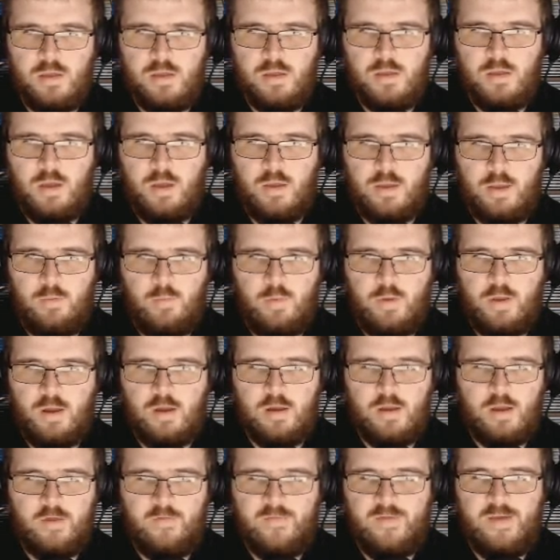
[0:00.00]
Okay, we can't
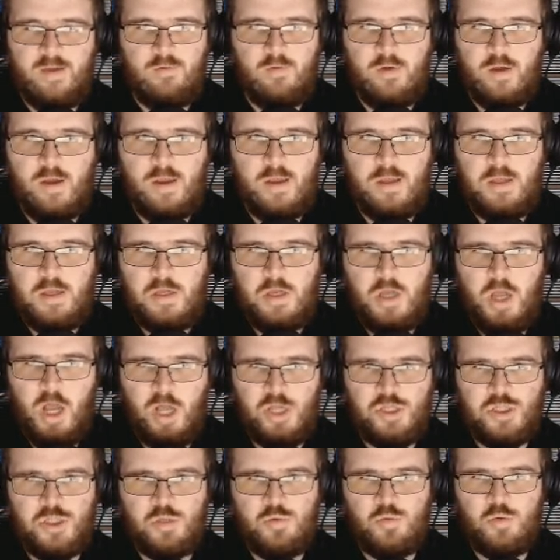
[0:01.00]
go that way. I
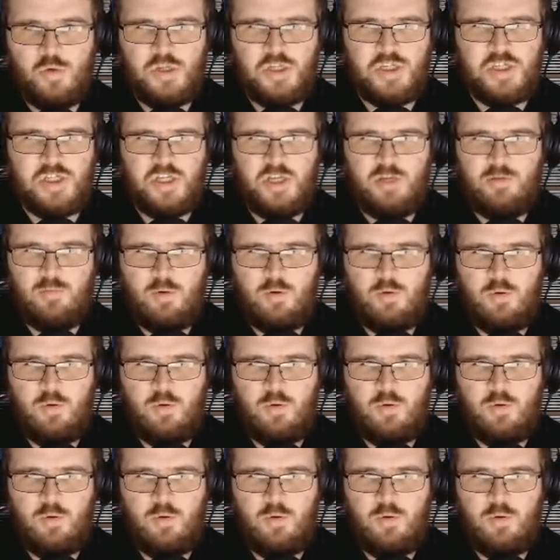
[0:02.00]
just want to see what